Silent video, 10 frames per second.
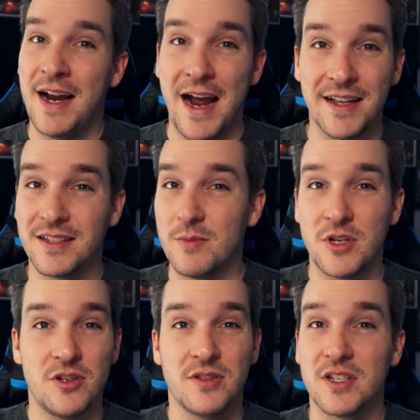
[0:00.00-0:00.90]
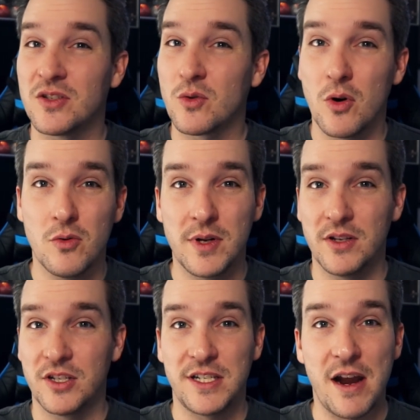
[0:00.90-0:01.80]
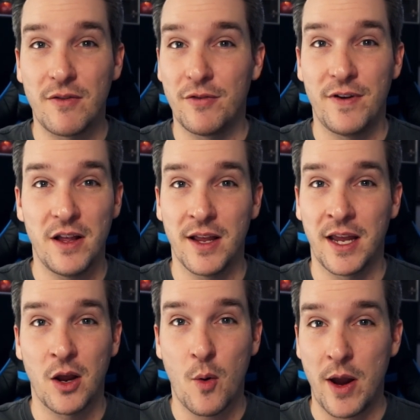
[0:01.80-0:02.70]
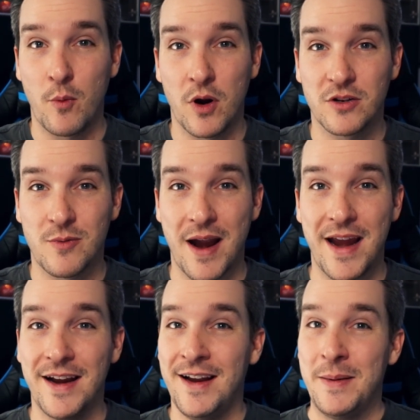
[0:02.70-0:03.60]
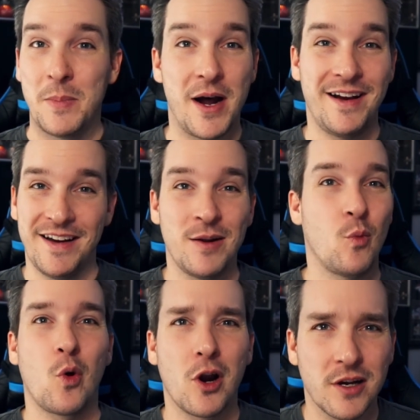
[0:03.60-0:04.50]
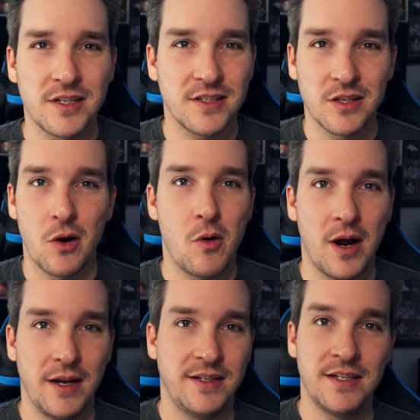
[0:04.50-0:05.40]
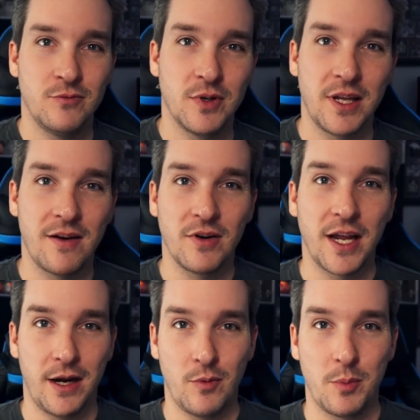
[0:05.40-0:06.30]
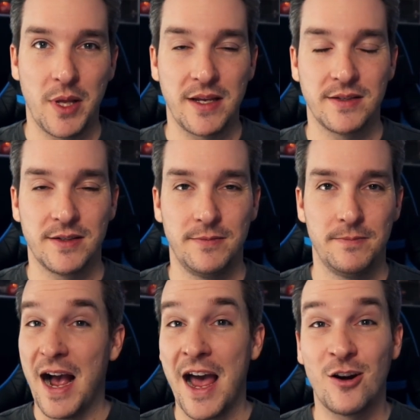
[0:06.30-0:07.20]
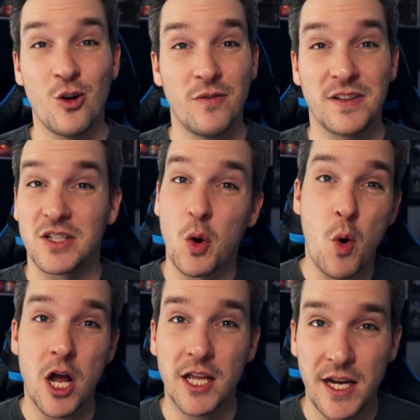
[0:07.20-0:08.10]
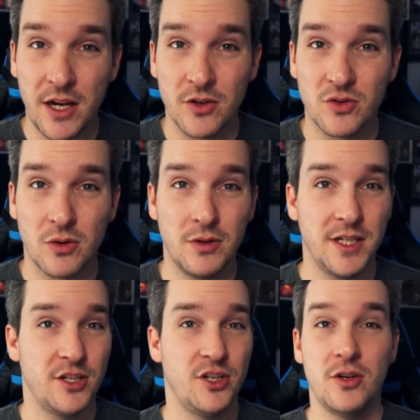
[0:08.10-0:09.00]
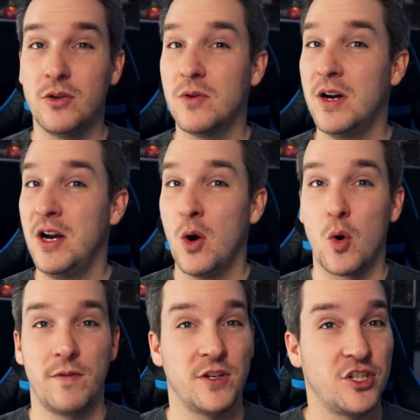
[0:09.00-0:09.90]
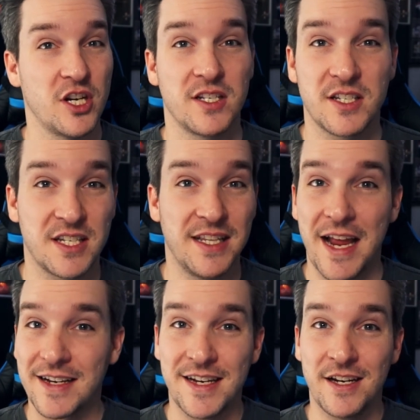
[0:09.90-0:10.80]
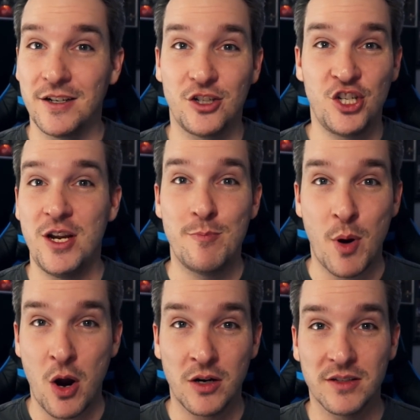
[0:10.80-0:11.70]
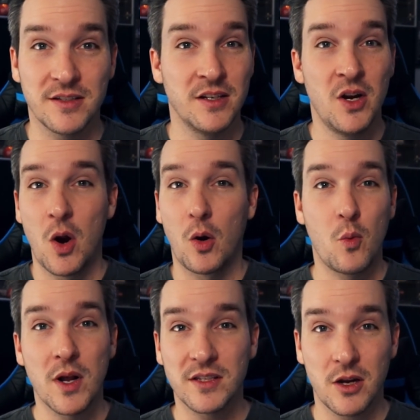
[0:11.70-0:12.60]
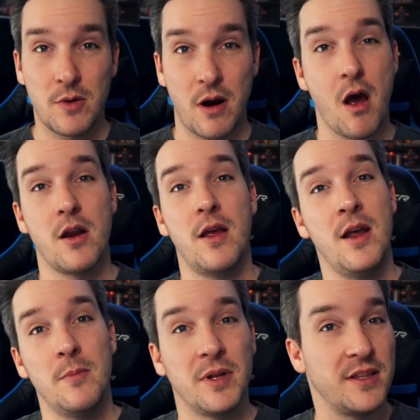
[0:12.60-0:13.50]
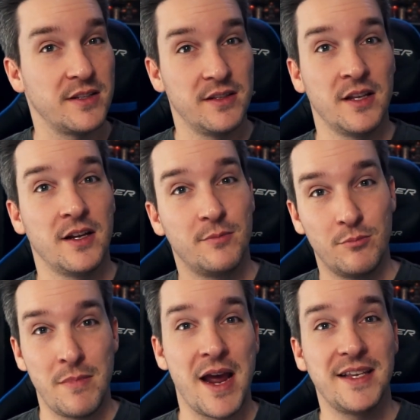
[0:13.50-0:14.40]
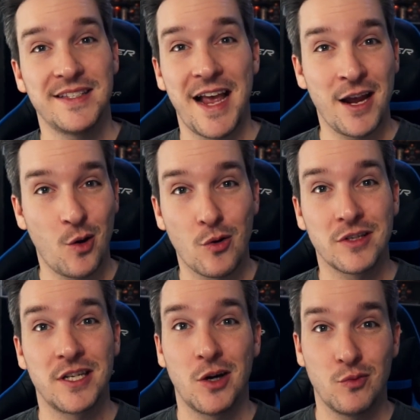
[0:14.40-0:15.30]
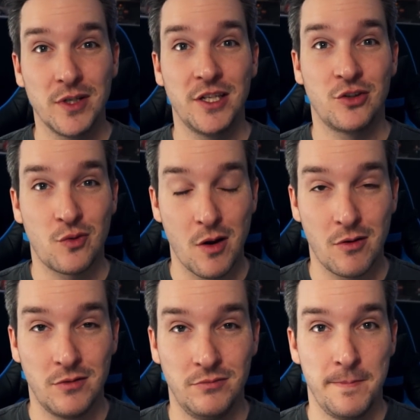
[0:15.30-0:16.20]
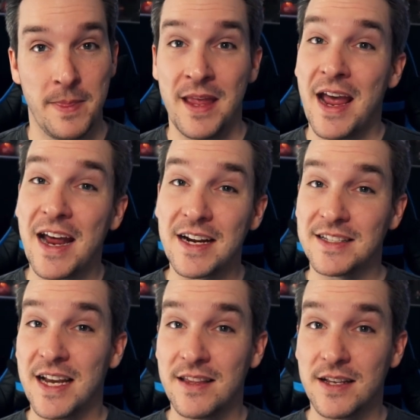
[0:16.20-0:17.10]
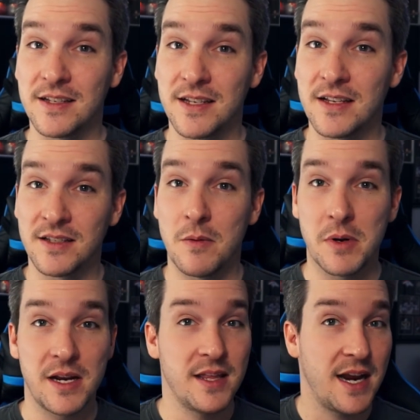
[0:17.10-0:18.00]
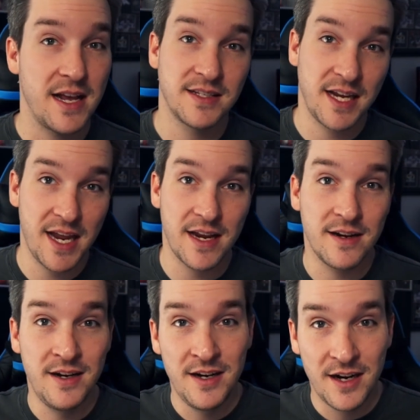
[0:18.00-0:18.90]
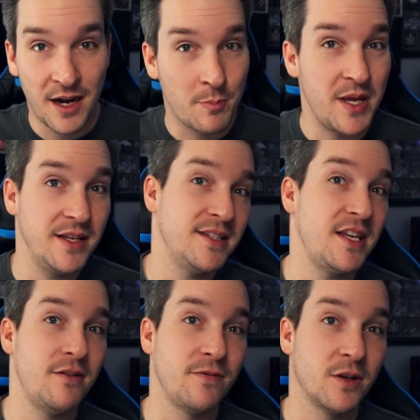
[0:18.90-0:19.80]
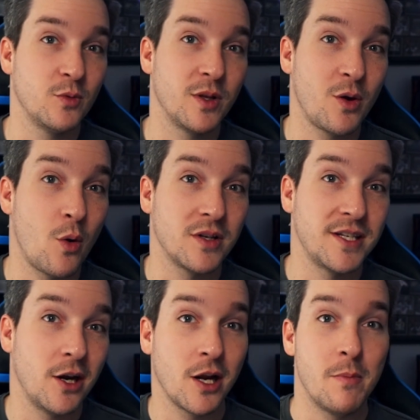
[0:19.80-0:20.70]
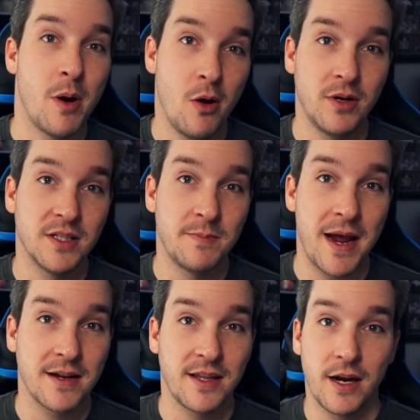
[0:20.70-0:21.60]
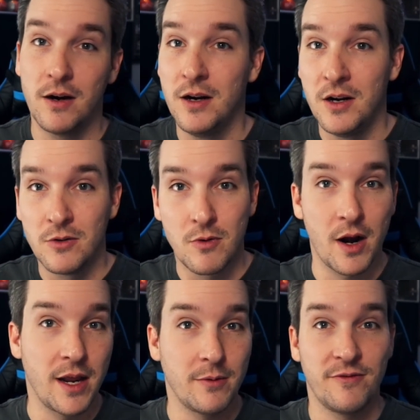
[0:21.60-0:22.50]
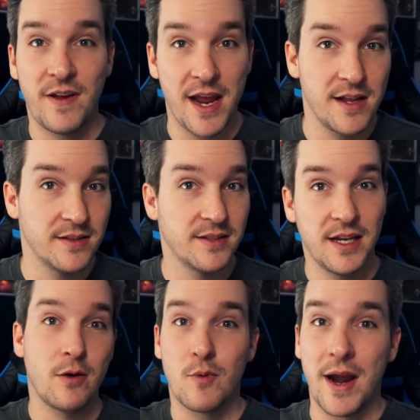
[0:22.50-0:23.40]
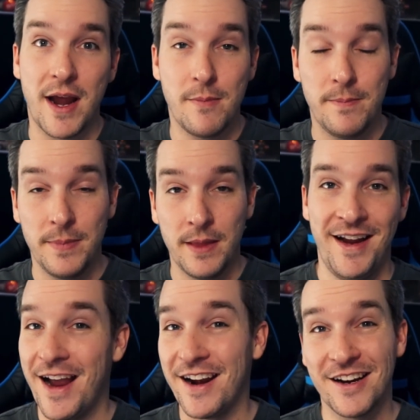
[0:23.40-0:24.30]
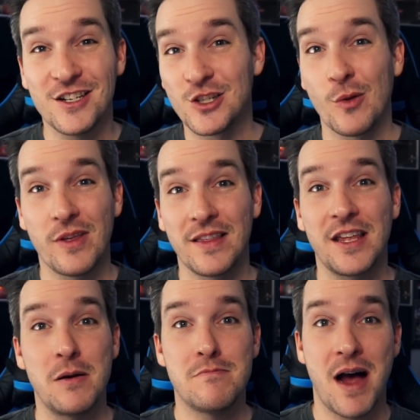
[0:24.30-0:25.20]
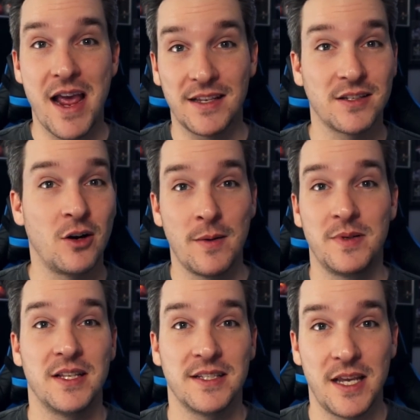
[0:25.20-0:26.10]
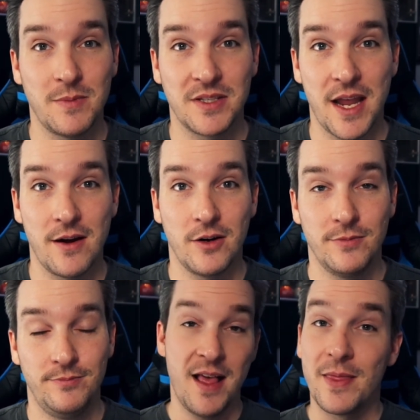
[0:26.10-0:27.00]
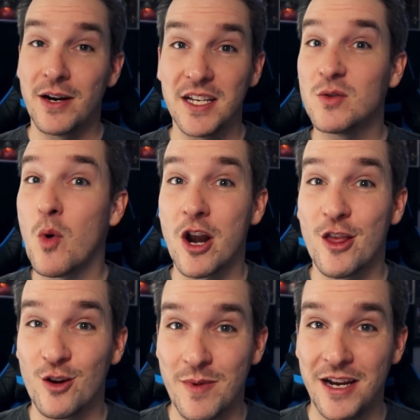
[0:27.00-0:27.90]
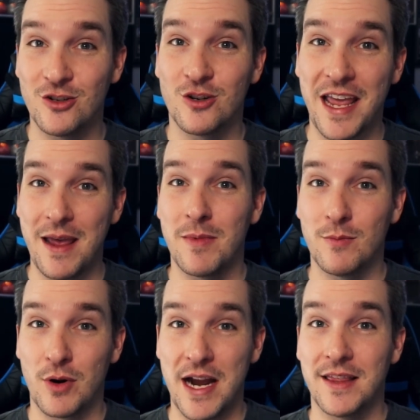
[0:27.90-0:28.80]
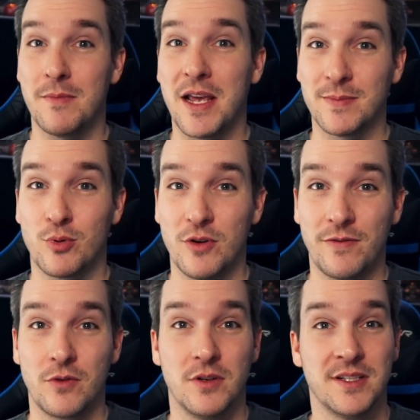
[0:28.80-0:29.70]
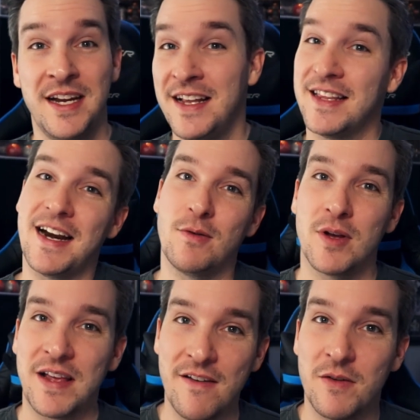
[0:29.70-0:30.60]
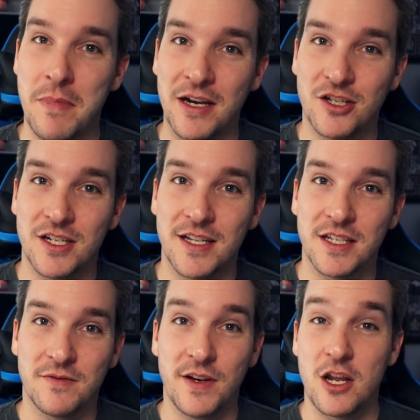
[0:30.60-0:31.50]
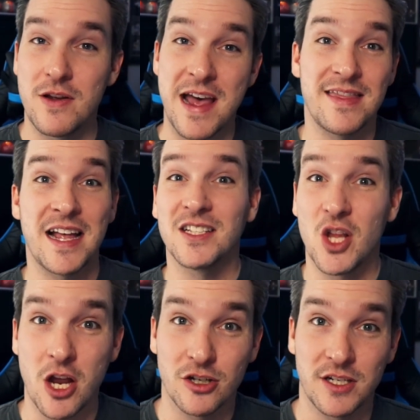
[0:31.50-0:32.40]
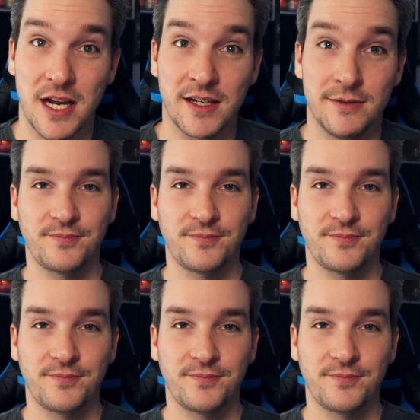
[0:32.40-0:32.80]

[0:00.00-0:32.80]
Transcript: had some issues. The scroll wheel just never felt like it quite worked right, but it worked, so I didn't really ever get it replaced. I don't know if it's quality control issue or if it's just selecting cheap parts or what's going on, but the mice at Corsair really struggle. And I say this as somebody that has, again, a PC filled with Corsair components back there, running fans and RAM, and I just don't think their mice are up to the same standard. There is one other major gaming brand that makes peripherals that I haven't mentioned in this video yet, and that's Logitech.